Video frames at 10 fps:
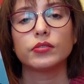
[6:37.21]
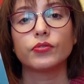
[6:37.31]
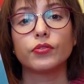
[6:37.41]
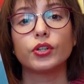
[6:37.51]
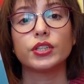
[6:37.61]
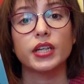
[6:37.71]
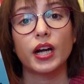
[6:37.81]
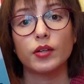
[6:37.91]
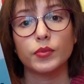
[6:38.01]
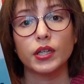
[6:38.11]
for the
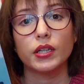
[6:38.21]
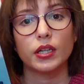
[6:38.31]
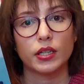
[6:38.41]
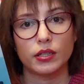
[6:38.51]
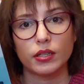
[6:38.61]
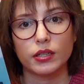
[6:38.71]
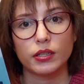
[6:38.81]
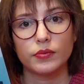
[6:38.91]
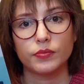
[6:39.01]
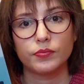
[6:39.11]
army in Italy.